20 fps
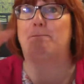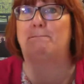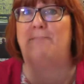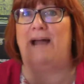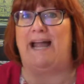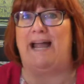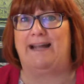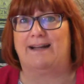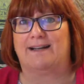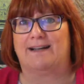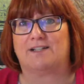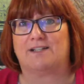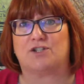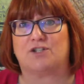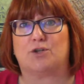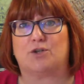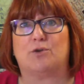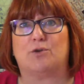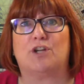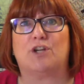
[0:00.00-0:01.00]
back
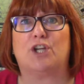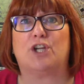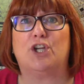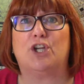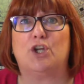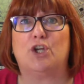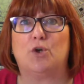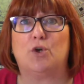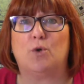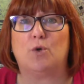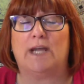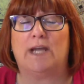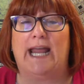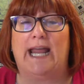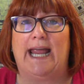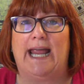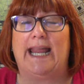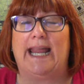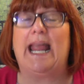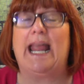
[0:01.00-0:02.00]
to the
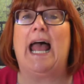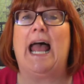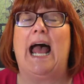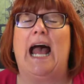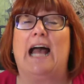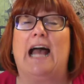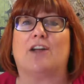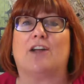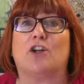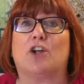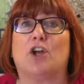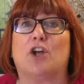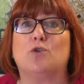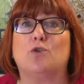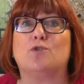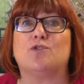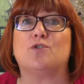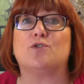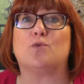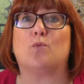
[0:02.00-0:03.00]
UK and
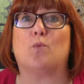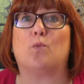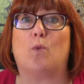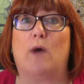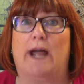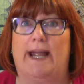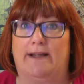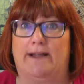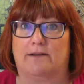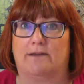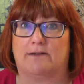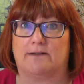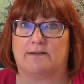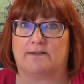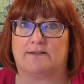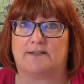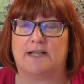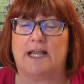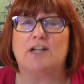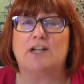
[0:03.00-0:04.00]
go to
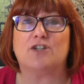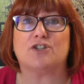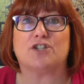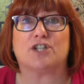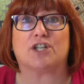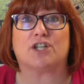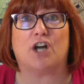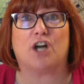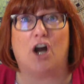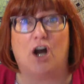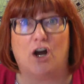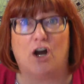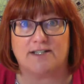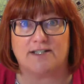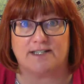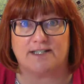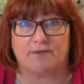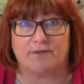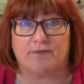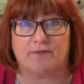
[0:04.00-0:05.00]
Wales, to
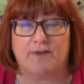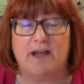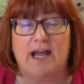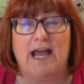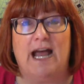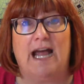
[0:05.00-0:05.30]
Cardiff.